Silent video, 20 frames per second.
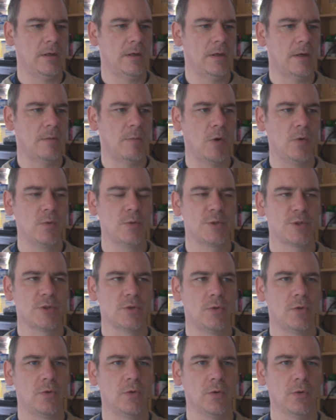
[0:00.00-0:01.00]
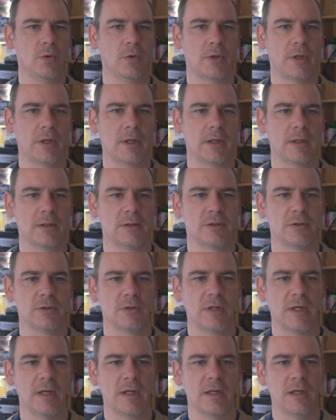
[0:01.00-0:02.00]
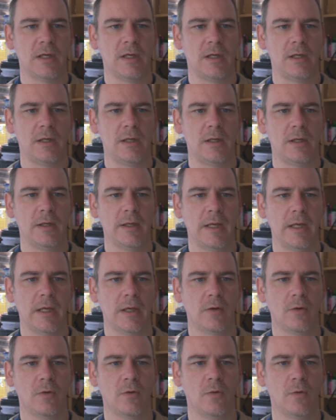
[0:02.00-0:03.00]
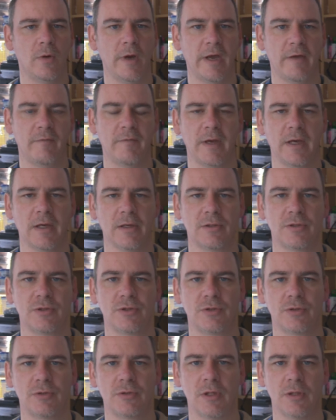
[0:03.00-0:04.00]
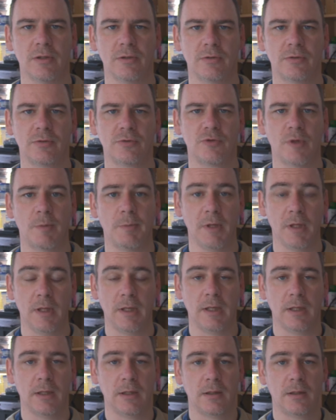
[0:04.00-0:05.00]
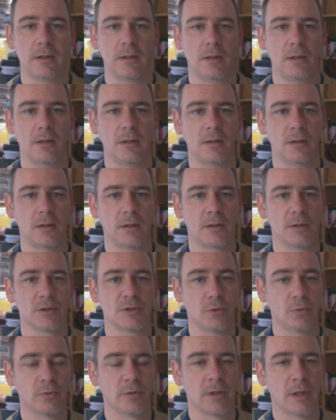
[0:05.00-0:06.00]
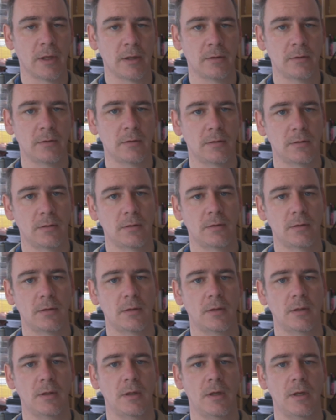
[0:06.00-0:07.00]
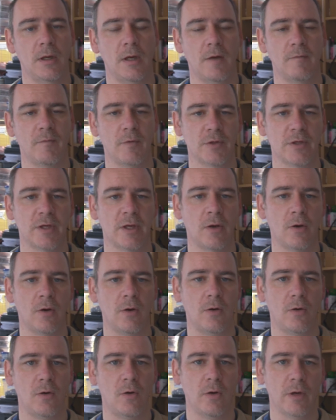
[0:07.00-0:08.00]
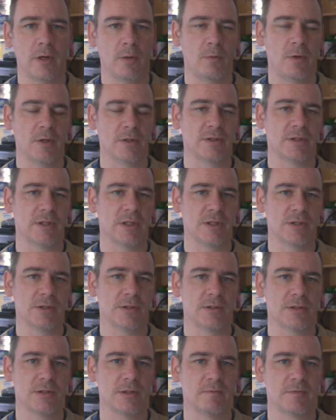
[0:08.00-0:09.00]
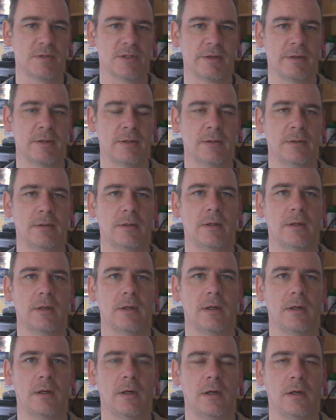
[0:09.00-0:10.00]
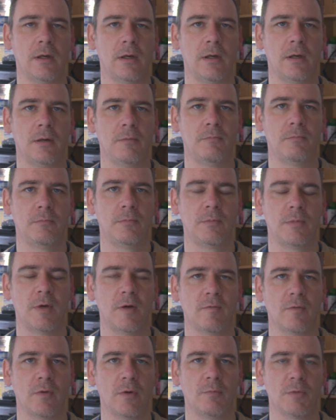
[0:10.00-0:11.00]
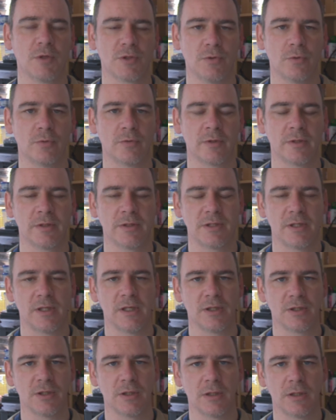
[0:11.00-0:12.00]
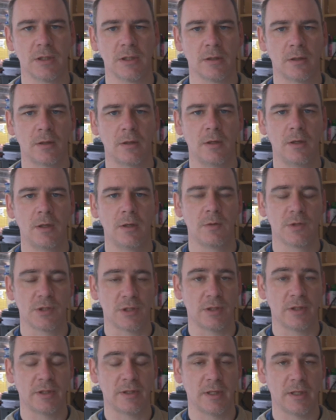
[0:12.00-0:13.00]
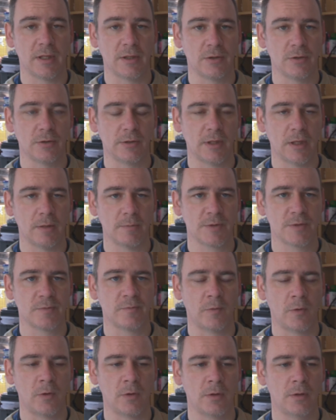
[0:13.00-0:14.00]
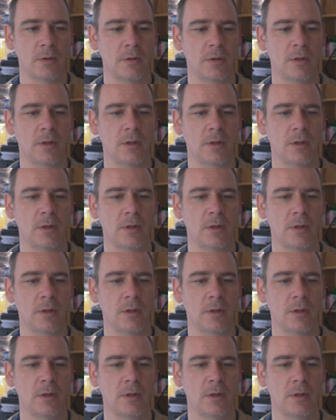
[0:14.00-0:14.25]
I'm also looking to get a Heiko FX 888 soldering iron. I've already got a hot air workstation, as you've seen. I've got my soldering station here, which I need to get new tips for.